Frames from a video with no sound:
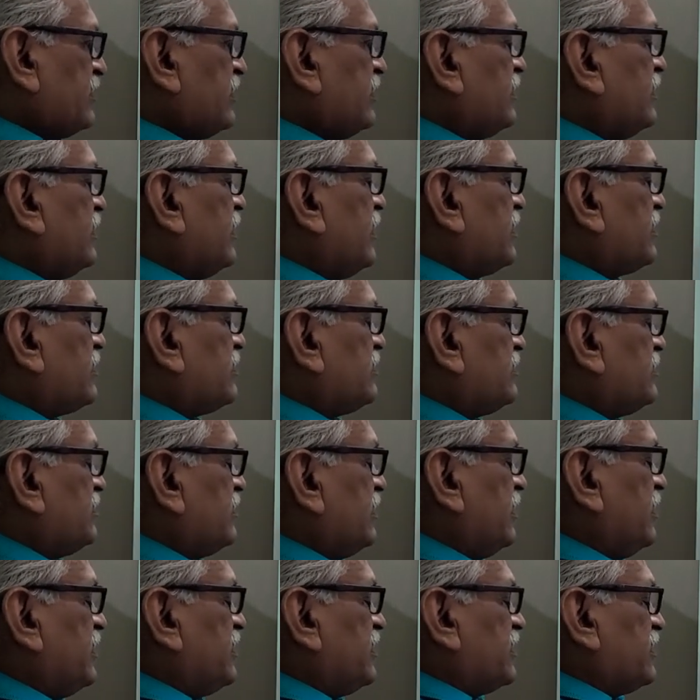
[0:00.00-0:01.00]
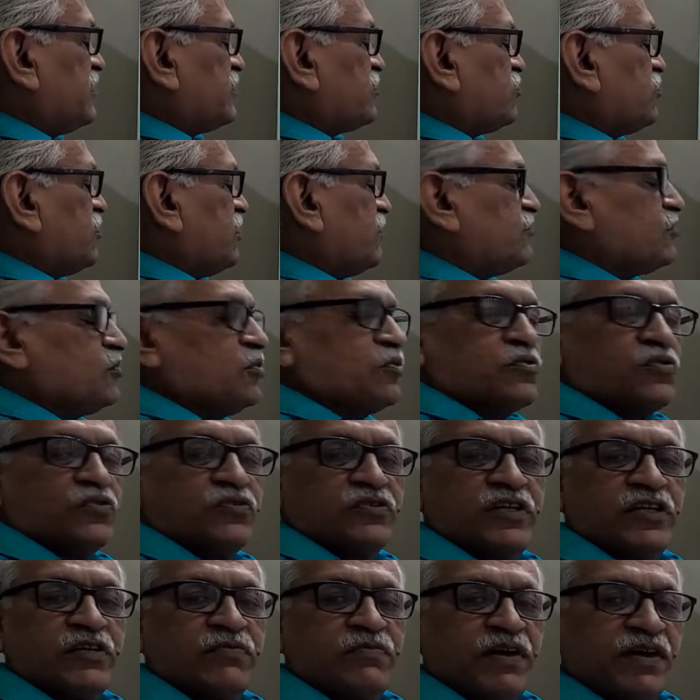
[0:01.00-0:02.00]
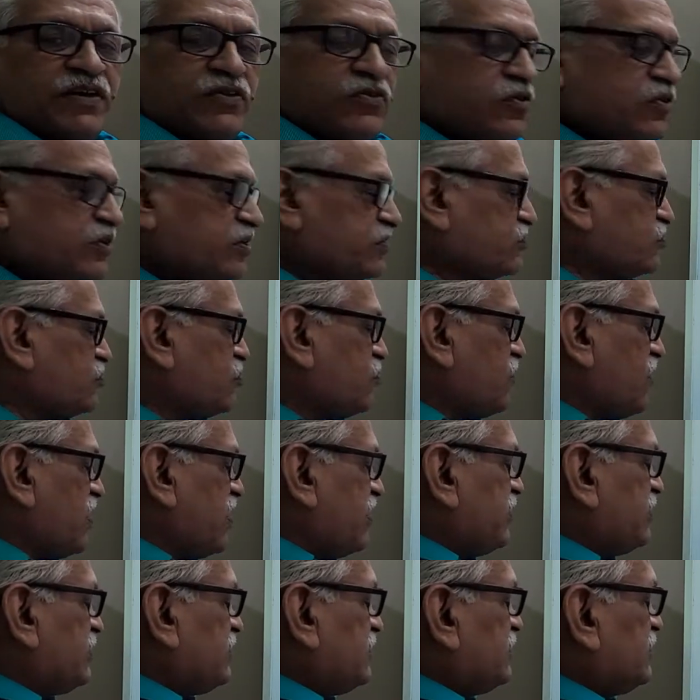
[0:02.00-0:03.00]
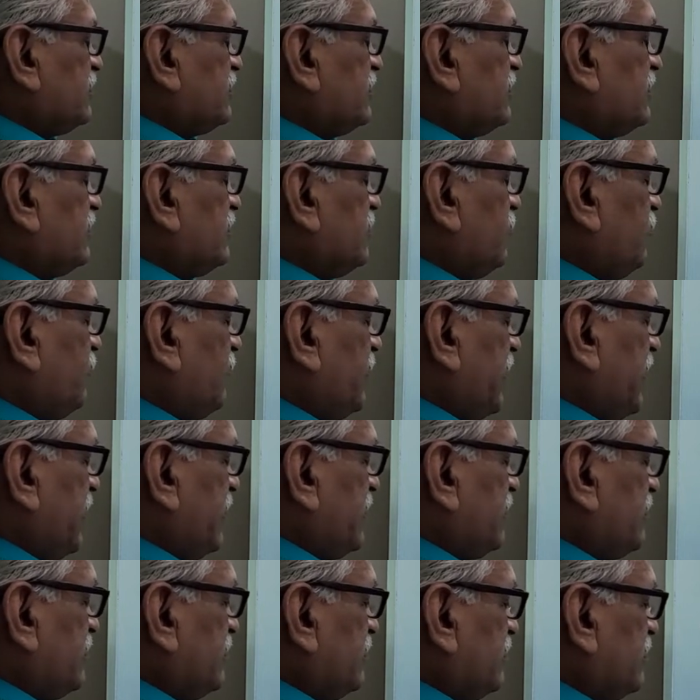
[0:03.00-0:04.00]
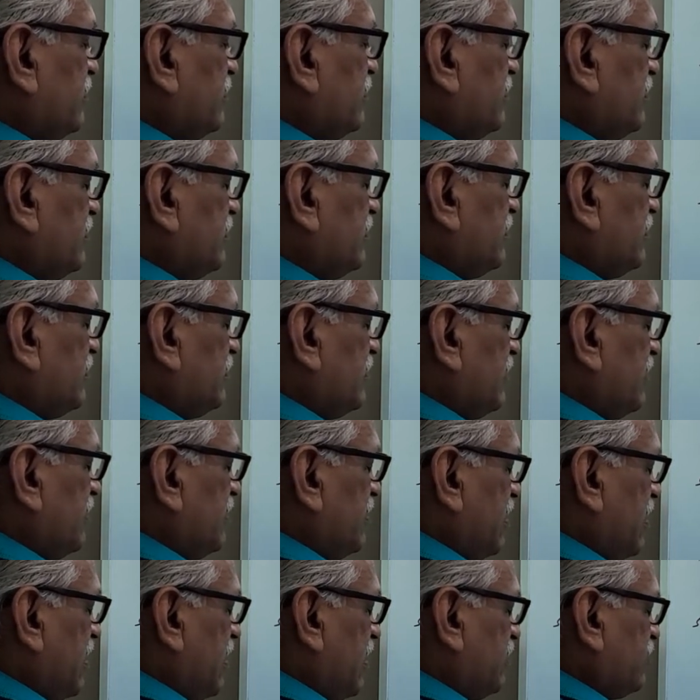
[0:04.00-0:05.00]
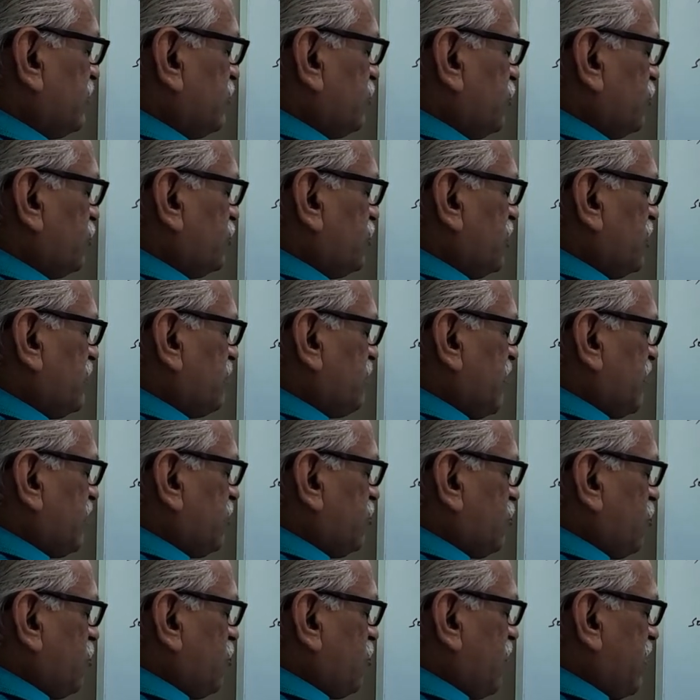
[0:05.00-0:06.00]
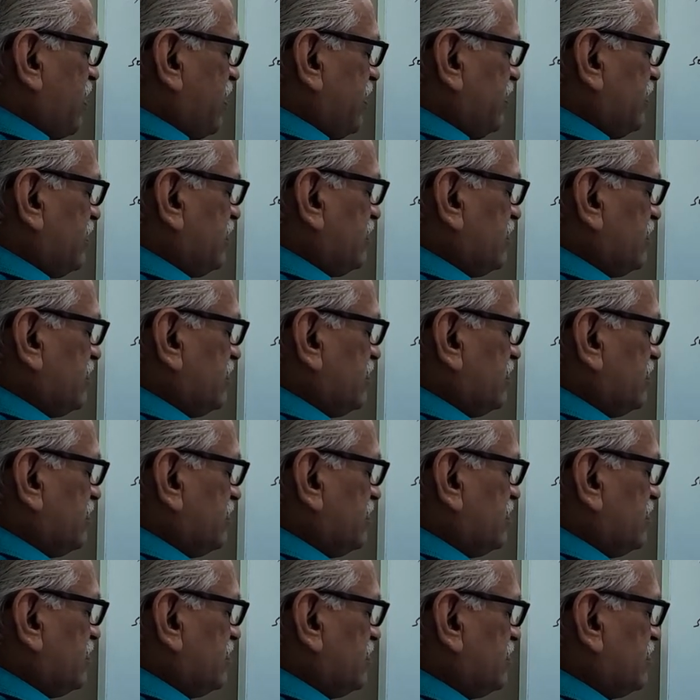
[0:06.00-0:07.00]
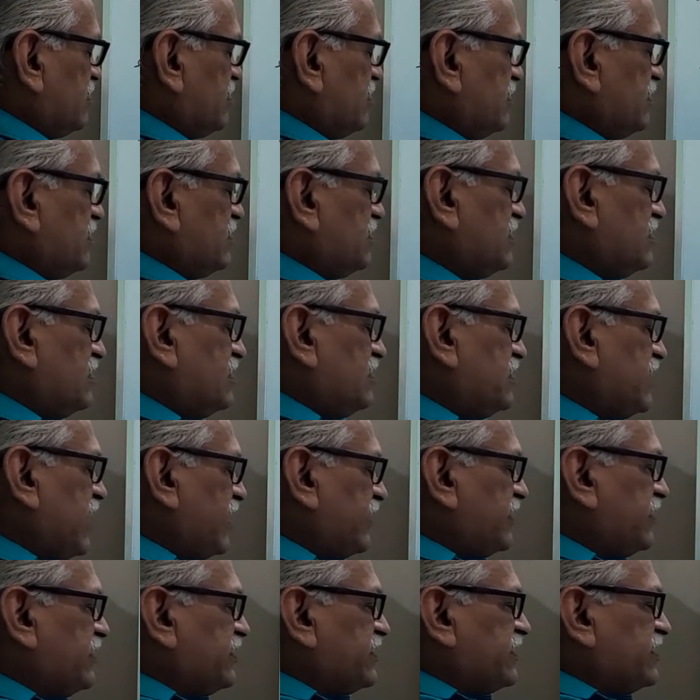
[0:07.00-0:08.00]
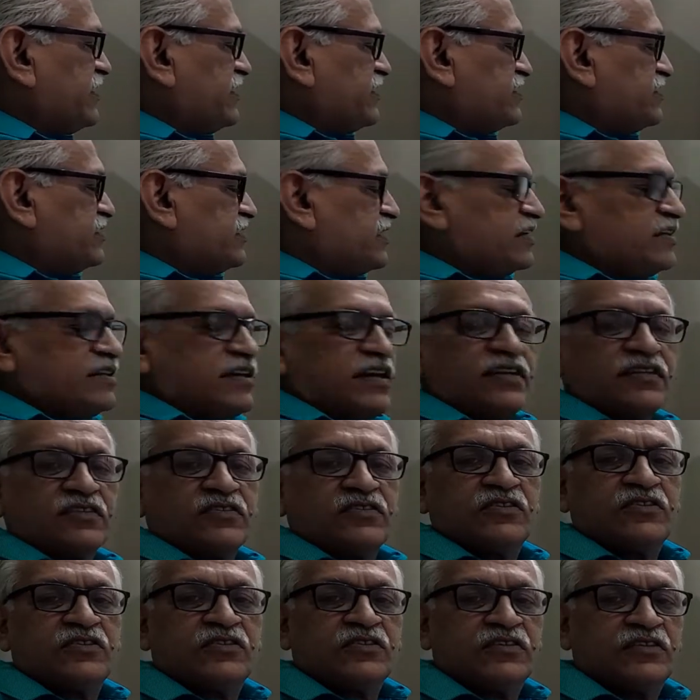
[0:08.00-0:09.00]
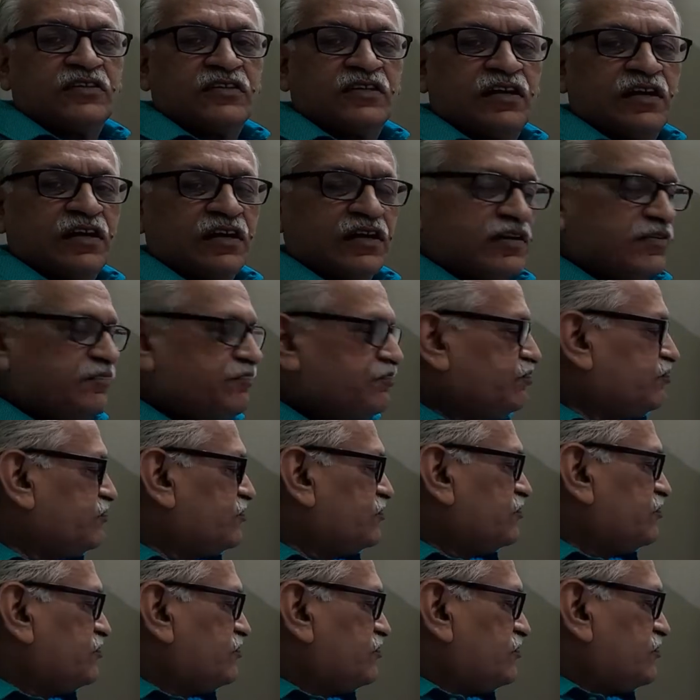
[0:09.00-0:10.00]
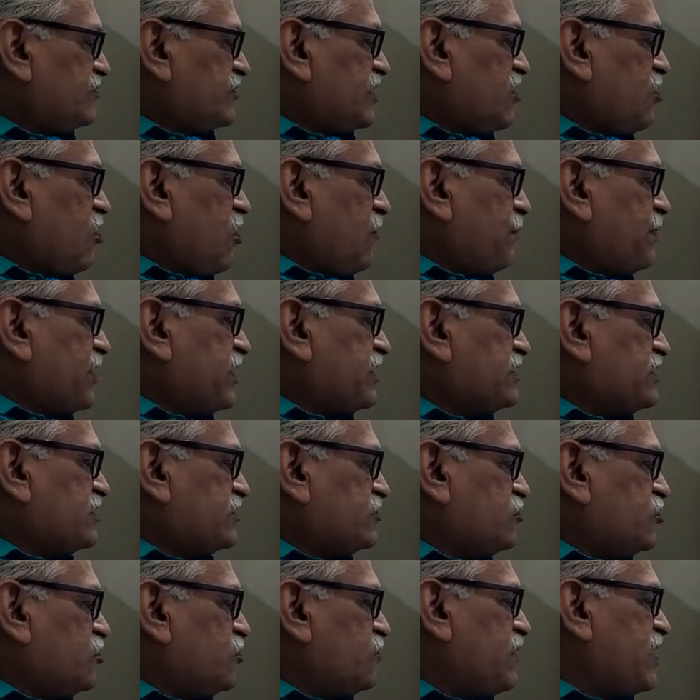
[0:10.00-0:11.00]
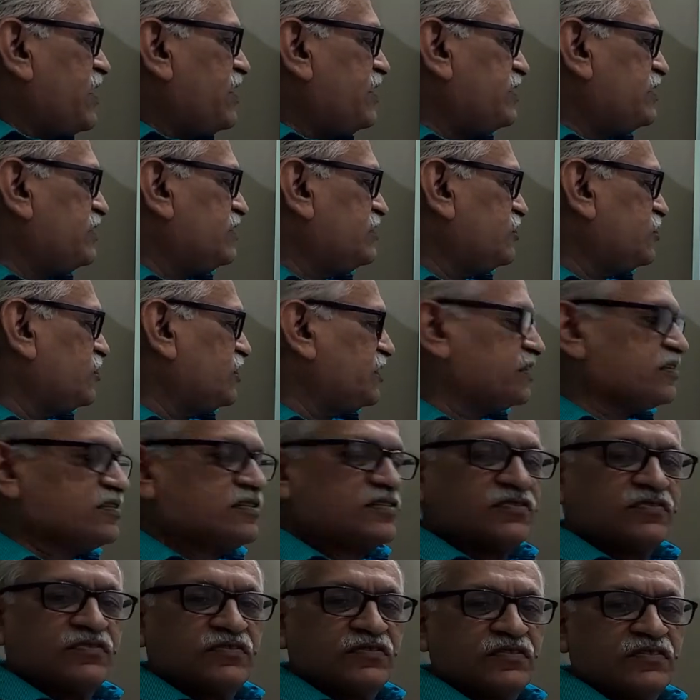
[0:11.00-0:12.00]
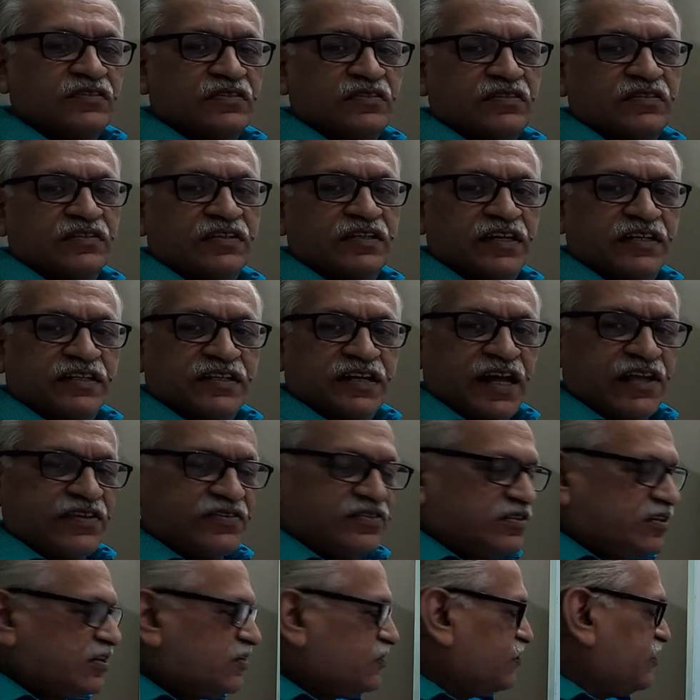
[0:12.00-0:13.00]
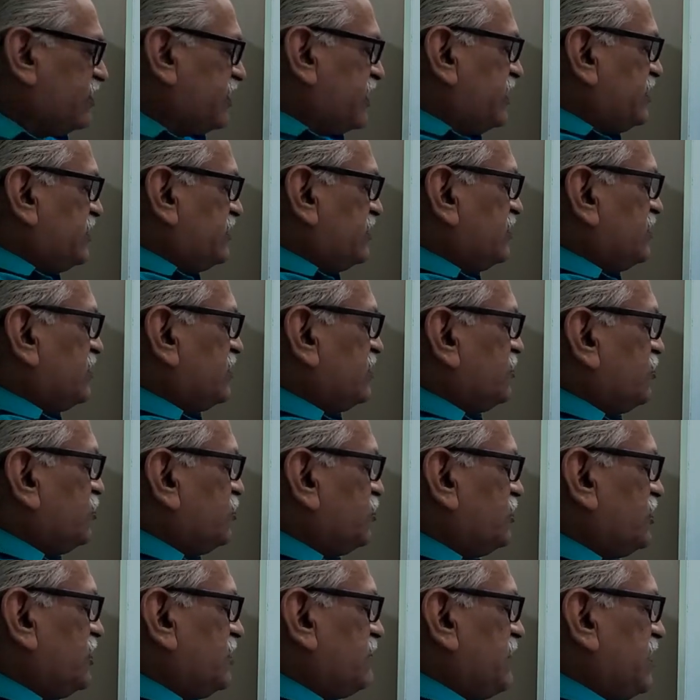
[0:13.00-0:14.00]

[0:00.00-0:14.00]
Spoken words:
here integration of dou 2z by dou x dou y we get as dou z by dou y, that integration and that operator dou by dou x get cancelled, we get dou z